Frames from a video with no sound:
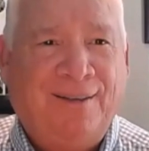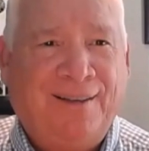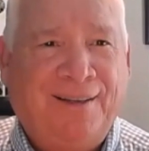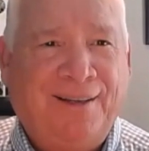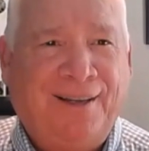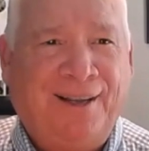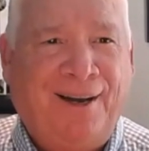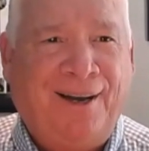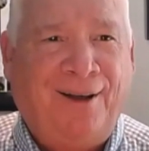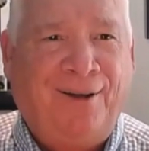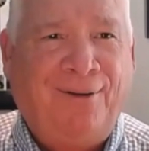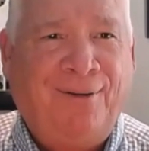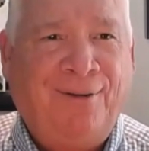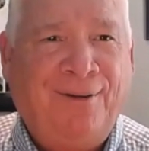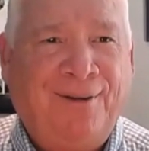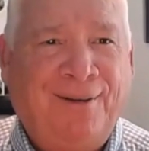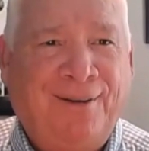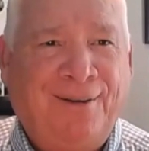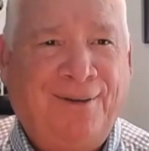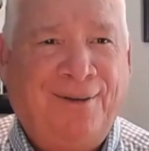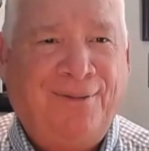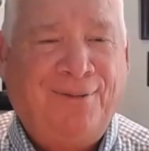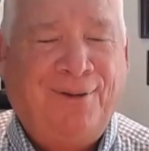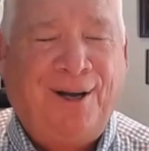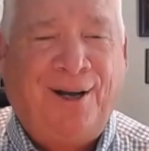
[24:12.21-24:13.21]
You know,
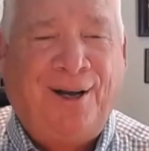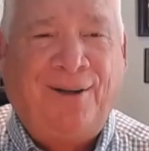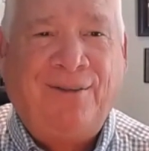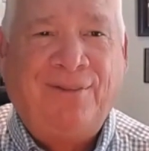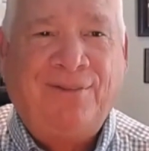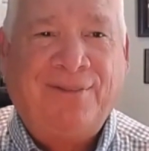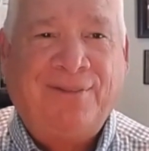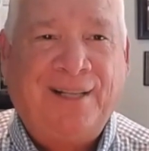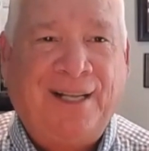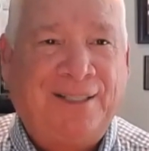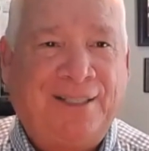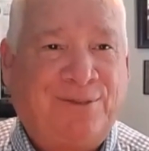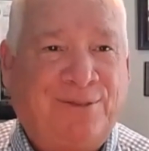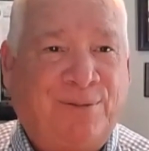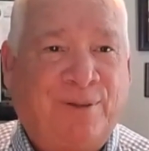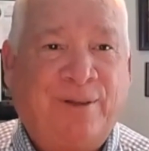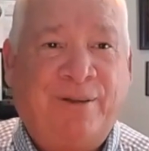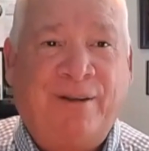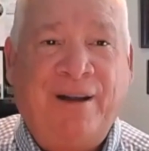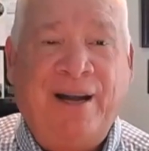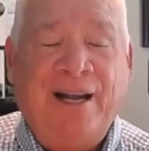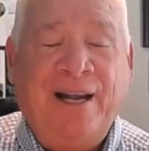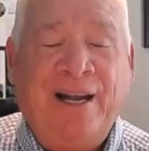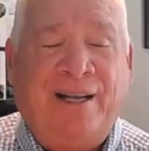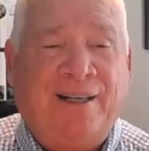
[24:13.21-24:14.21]
well, that's where the
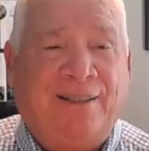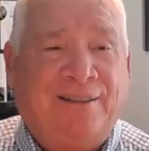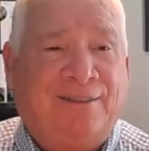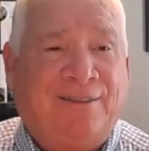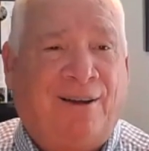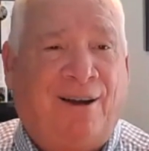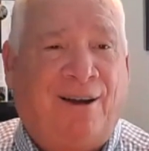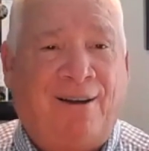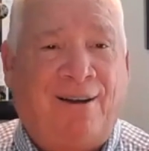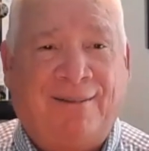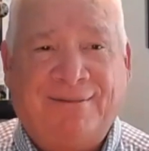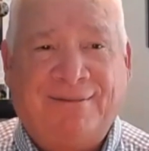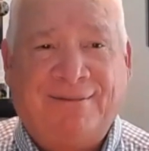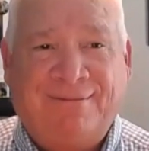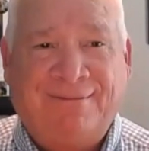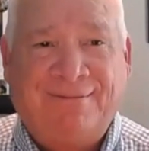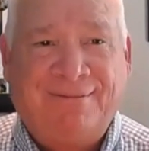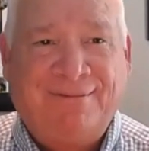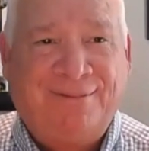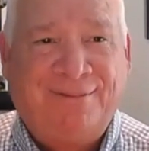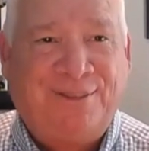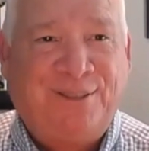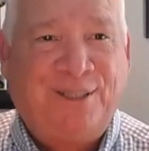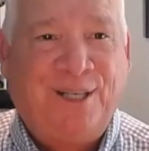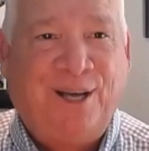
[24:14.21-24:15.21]
grandkids are.
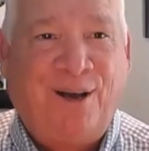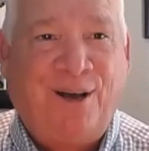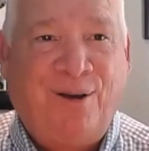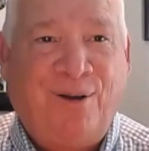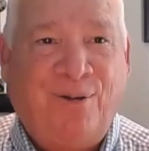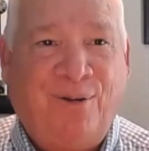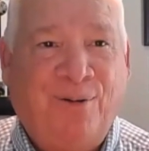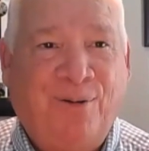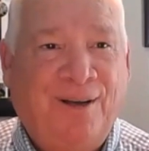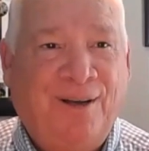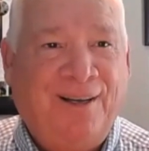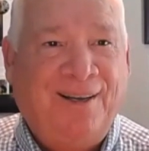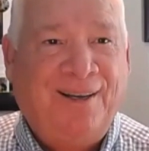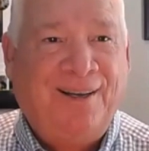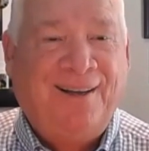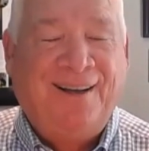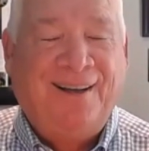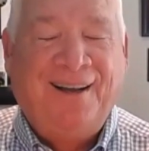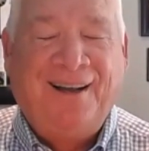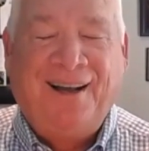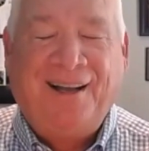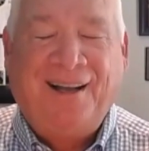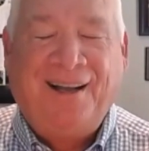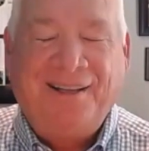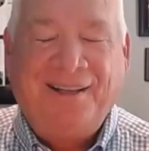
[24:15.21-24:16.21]
So,
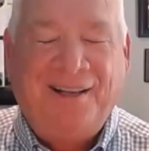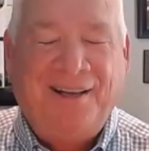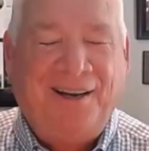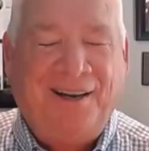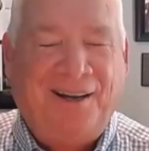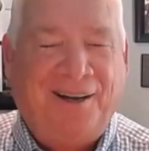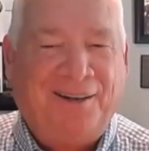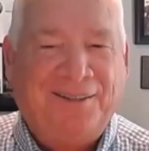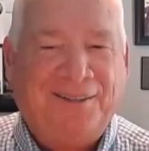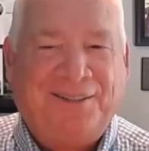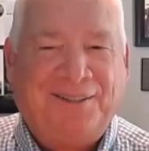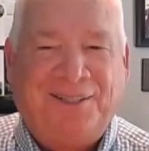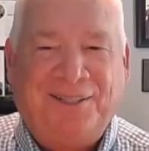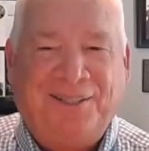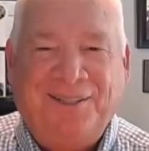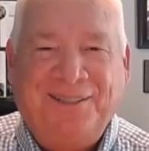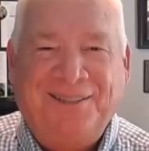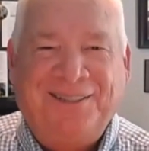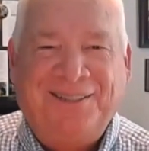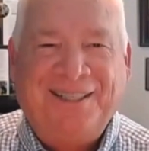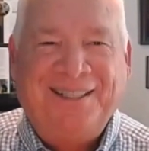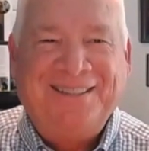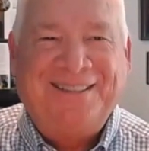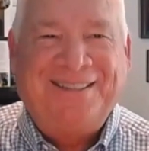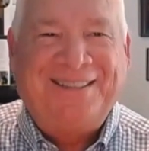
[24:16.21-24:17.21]
you know, as soon as
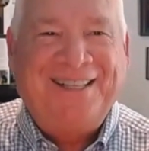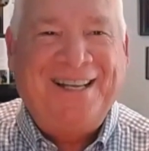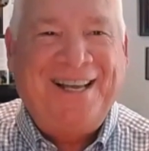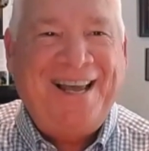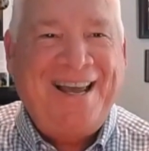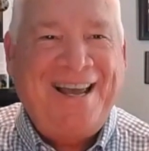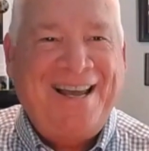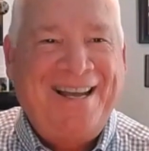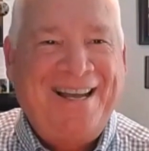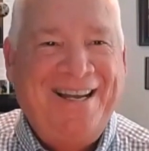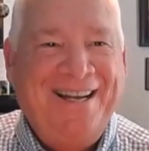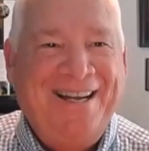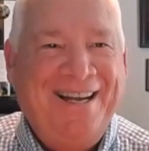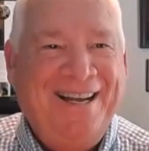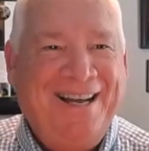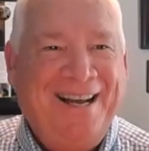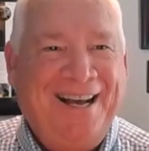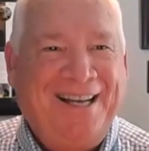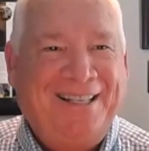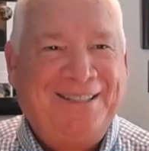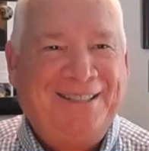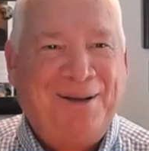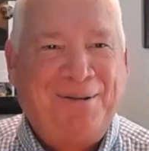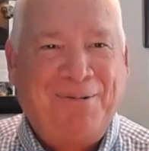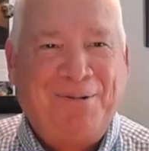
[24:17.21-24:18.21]
they say,
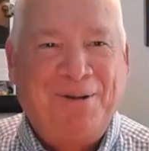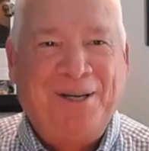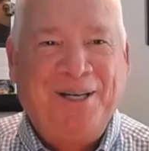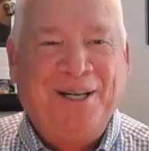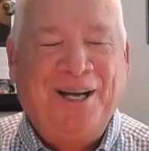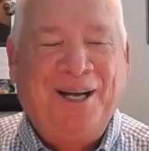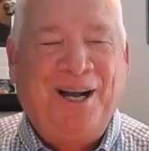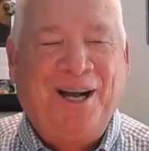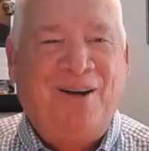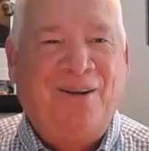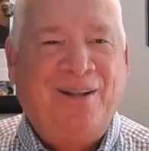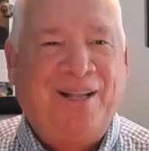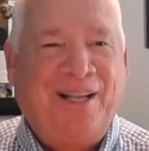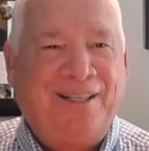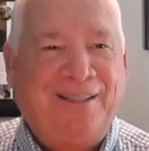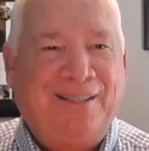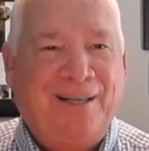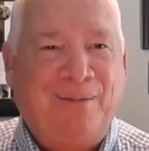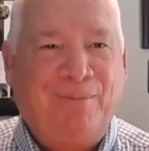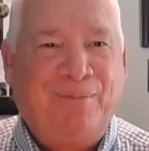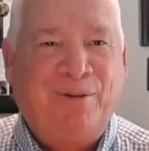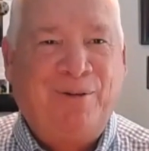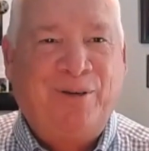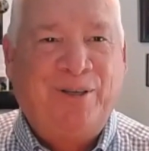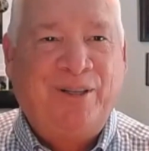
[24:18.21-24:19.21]
say, where are you going? They
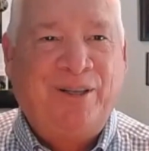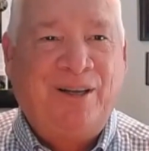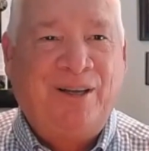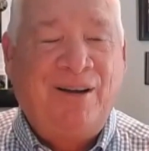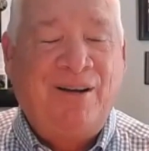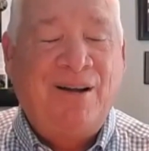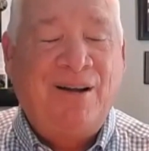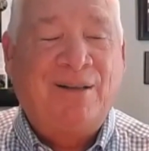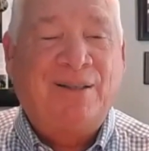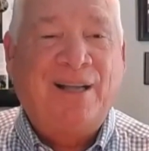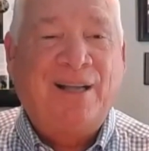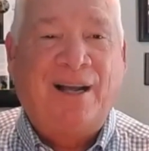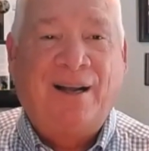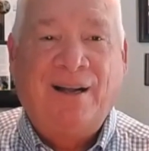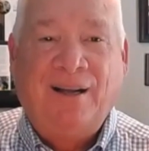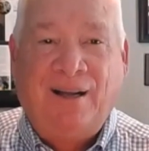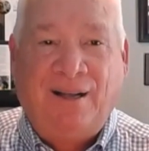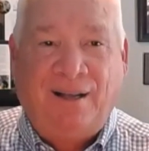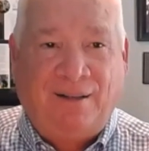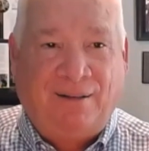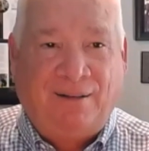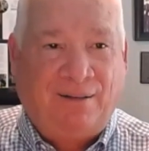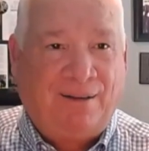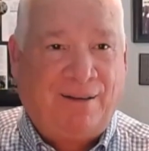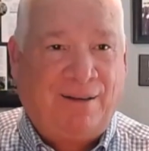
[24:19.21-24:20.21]
tell me where they're going. I was like,
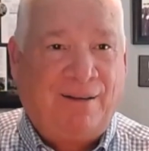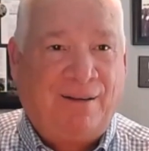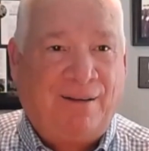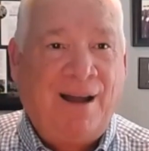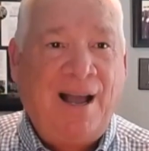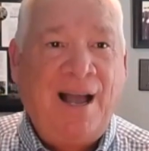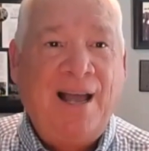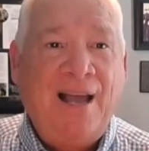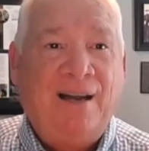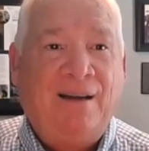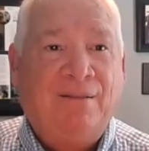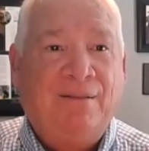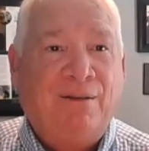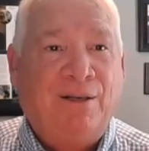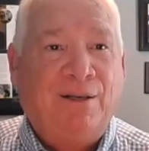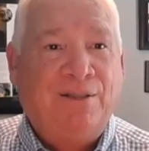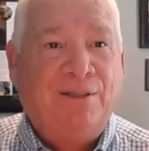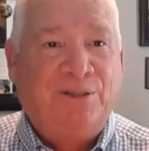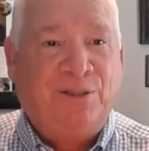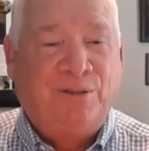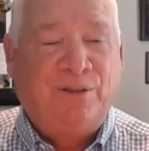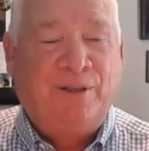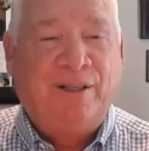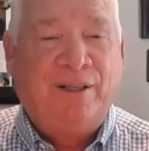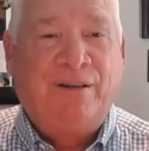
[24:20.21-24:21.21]
all right, well,
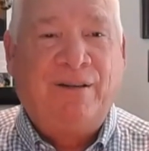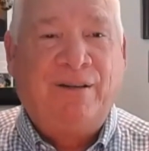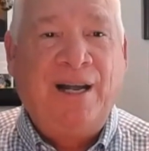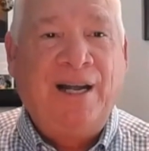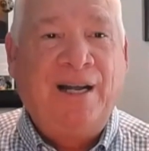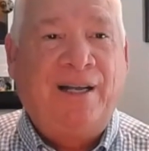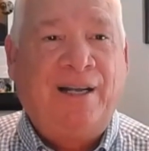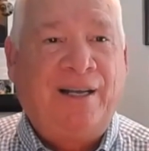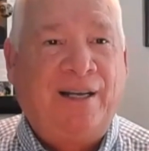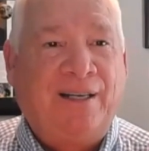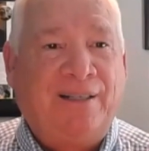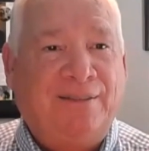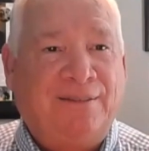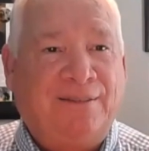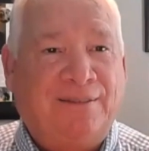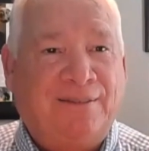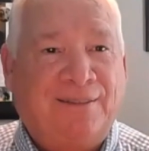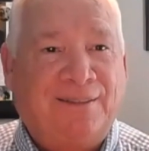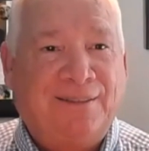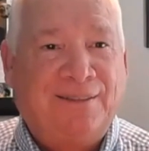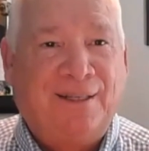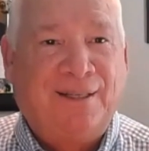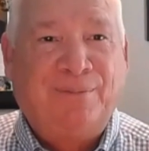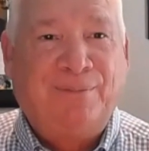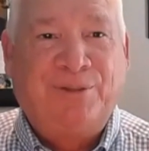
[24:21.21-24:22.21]
enjoy the grandkids
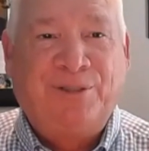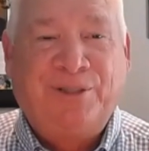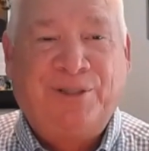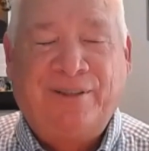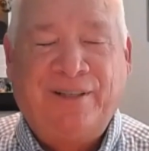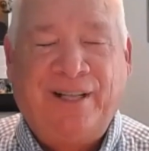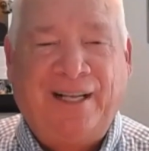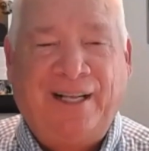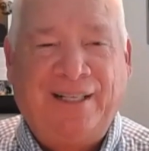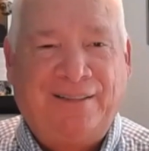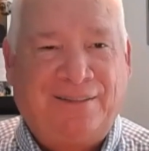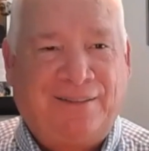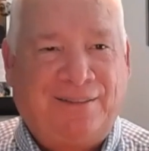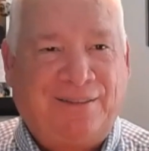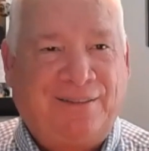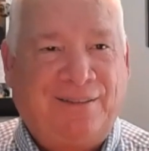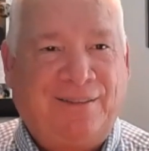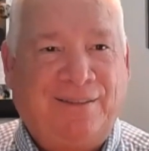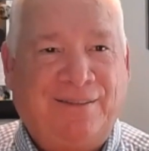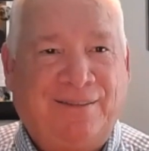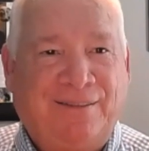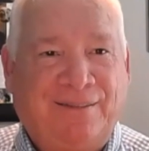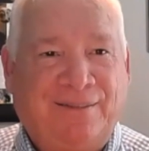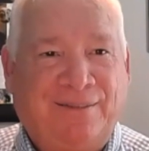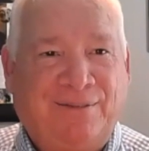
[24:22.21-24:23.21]
because I'm sure that's
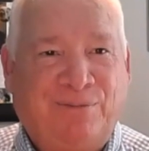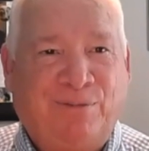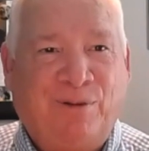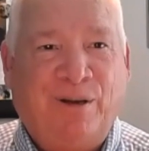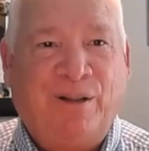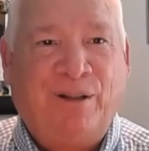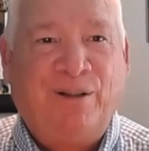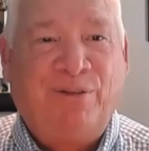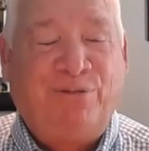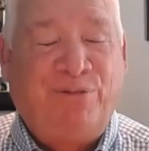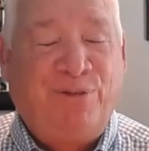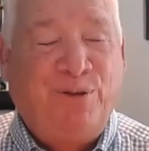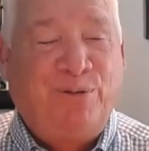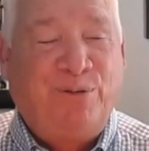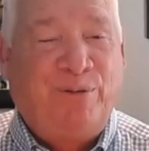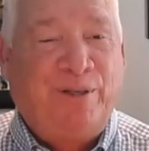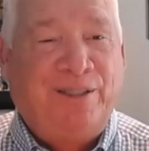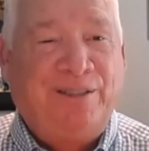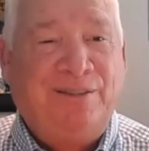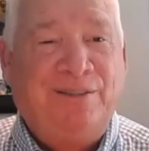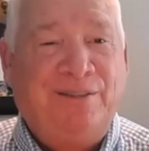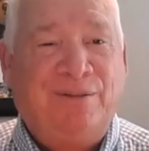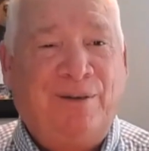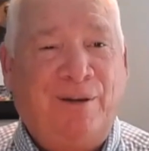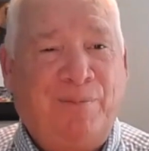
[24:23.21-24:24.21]
one of the few
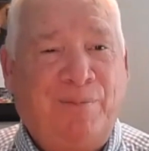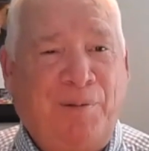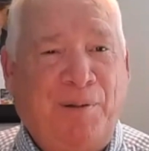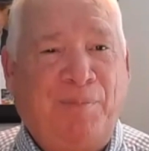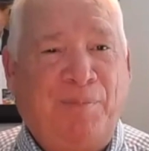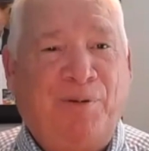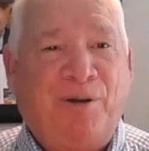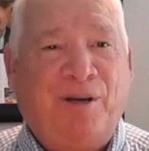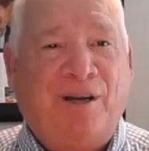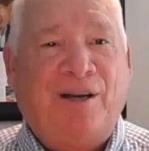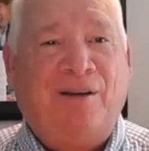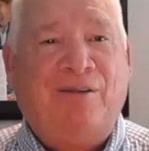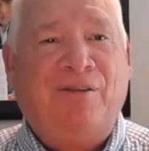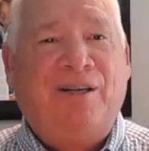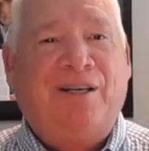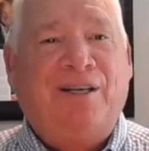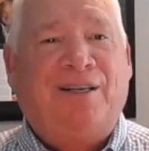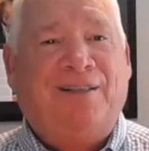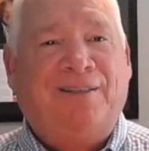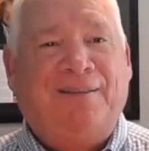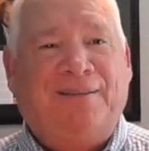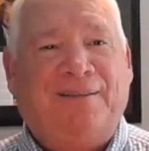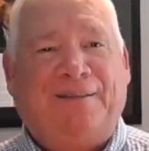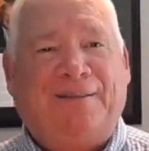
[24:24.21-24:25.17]
reasons why people go to.